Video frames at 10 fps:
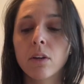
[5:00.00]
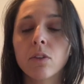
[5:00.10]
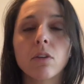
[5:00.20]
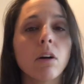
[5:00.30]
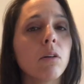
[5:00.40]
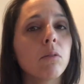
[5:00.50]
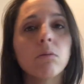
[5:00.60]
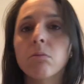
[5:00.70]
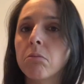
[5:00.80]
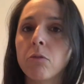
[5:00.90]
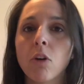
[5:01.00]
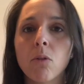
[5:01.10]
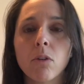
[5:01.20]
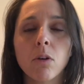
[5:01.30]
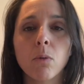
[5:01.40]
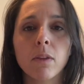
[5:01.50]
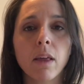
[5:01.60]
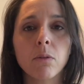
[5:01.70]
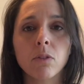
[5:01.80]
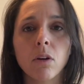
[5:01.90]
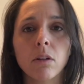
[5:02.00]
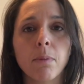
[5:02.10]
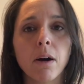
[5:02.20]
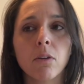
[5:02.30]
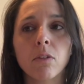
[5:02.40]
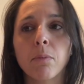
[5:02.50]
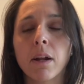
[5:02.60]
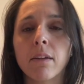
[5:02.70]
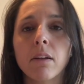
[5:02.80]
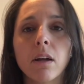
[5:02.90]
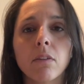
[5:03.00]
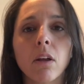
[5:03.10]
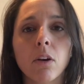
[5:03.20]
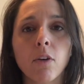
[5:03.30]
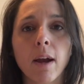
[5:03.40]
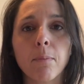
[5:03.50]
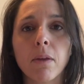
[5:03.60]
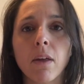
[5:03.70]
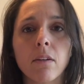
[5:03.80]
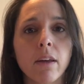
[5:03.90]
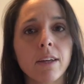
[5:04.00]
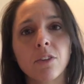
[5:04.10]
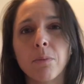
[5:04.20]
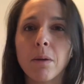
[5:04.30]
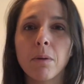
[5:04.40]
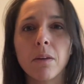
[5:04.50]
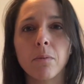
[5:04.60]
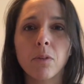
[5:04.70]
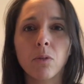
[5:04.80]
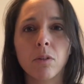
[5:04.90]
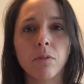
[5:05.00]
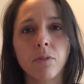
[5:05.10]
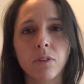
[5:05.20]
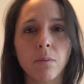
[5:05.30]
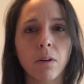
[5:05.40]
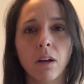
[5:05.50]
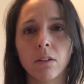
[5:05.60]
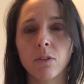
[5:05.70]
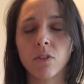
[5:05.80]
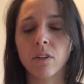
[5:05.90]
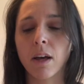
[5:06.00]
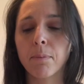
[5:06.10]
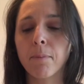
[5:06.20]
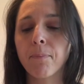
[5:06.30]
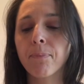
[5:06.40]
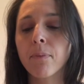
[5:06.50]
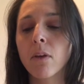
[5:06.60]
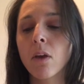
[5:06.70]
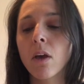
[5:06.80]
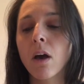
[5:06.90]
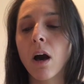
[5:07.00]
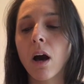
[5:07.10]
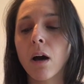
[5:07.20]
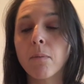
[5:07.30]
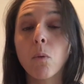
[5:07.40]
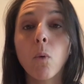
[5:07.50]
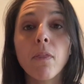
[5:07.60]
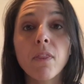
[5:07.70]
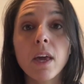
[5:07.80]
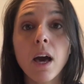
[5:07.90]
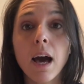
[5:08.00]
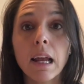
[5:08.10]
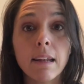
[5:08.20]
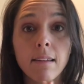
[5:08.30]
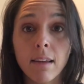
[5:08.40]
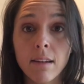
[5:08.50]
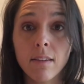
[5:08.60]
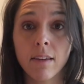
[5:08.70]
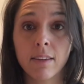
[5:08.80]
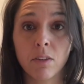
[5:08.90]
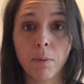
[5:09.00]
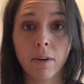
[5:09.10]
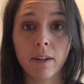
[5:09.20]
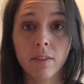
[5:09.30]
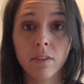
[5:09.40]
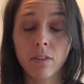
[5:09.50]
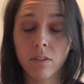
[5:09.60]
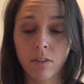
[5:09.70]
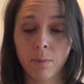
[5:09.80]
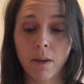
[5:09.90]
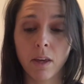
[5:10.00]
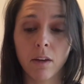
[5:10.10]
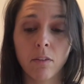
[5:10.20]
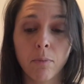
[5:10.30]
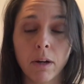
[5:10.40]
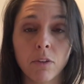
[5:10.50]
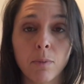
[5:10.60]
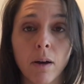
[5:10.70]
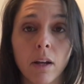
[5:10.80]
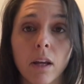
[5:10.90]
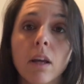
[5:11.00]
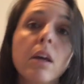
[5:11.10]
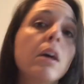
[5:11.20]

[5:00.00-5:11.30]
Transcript: So don't know what that was all about, but I did have a lot of cramping that day, so maybe sort of something got loosened up. One thing I didn't experience, speaking of brown spotting,